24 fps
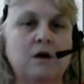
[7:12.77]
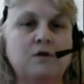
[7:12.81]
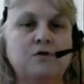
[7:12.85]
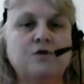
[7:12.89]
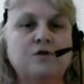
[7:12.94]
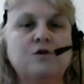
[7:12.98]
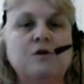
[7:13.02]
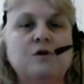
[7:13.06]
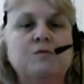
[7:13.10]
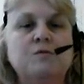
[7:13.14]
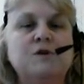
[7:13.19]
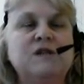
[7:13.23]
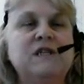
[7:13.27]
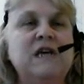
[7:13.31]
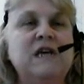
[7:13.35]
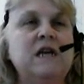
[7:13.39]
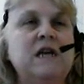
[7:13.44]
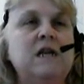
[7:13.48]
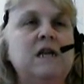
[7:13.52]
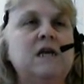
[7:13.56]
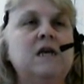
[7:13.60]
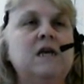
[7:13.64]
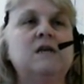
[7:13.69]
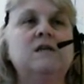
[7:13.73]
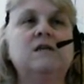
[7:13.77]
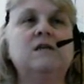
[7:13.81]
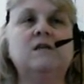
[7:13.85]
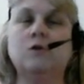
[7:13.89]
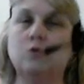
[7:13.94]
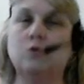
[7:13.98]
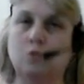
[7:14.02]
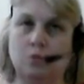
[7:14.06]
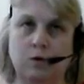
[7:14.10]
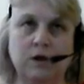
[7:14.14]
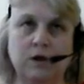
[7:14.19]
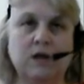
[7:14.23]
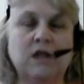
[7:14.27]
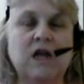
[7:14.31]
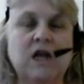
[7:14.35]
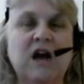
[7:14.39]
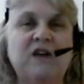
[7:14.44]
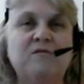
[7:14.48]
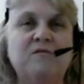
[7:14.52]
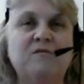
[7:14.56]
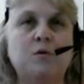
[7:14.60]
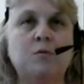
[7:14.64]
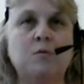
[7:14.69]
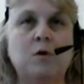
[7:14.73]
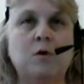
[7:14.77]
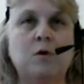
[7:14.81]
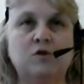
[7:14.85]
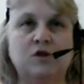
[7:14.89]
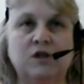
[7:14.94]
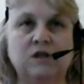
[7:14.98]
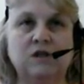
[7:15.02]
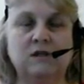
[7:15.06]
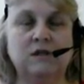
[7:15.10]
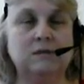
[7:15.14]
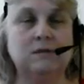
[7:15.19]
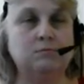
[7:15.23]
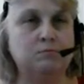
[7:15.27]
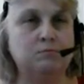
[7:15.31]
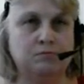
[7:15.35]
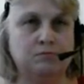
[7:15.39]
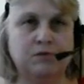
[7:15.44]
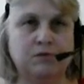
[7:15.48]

30% is your real life promotions.